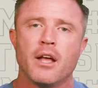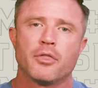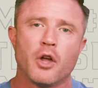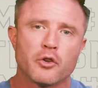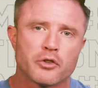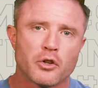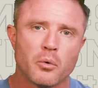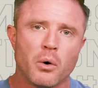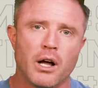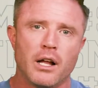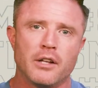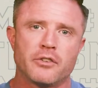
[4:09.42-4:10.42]
those are the
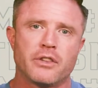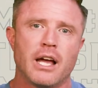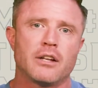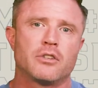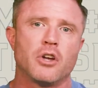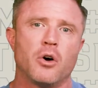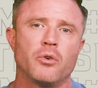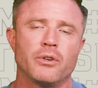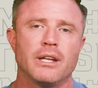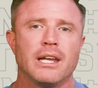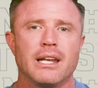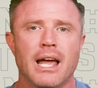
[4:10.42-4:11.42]
ones that don't
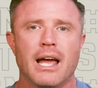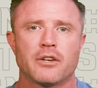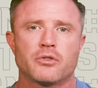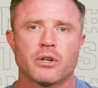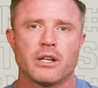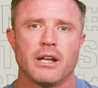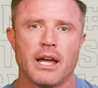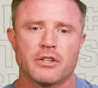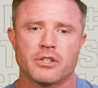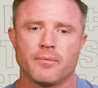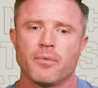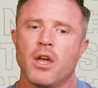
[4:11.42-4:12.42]
need extra
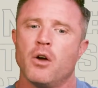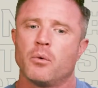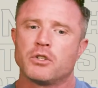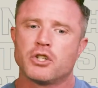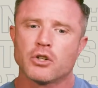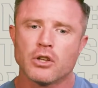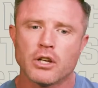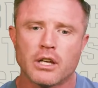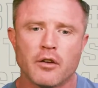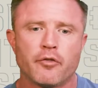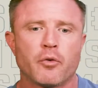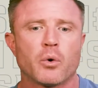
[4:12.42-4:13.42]
connection. What you're
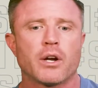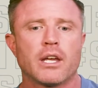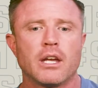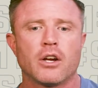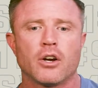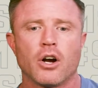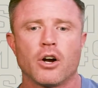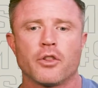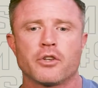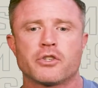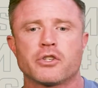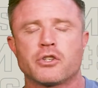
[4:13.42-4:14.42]
looking for here are
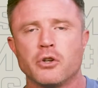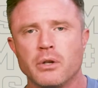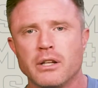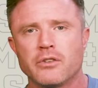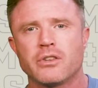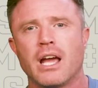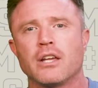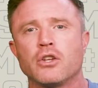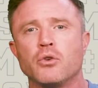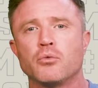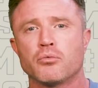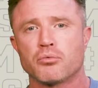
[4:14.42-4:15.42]
the students that
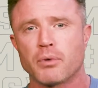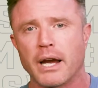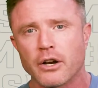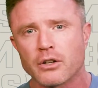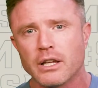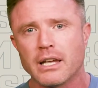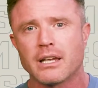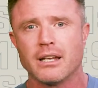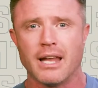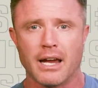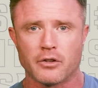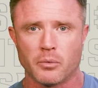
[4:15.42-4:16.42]
you rarely
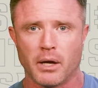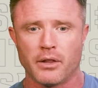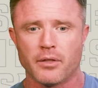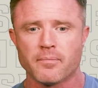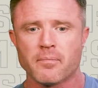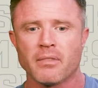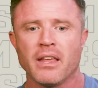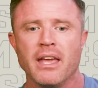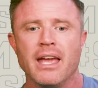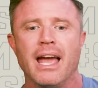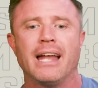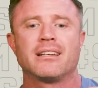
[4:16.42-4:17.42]
connect with.
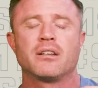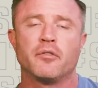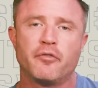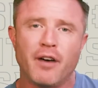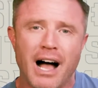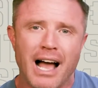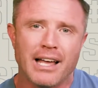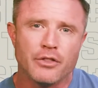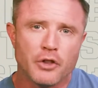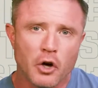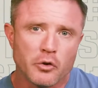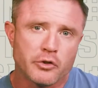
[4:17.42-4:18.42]
And
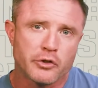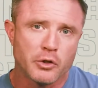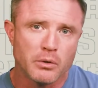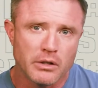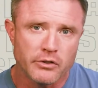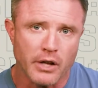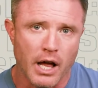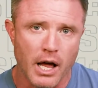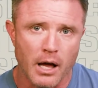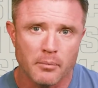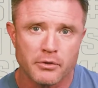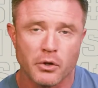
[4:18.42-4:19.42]
divide those students
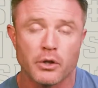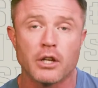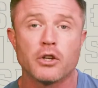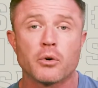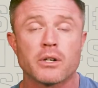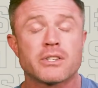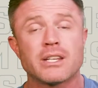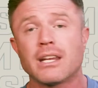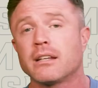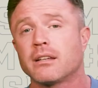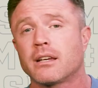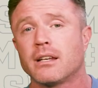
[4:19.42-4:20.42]
up so that you are
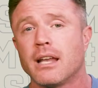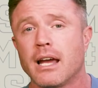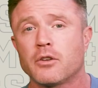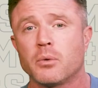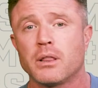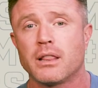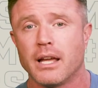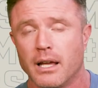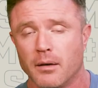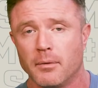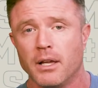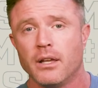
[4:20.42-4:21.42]
seeking to connect with
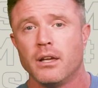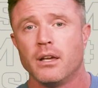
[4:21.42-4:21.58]
them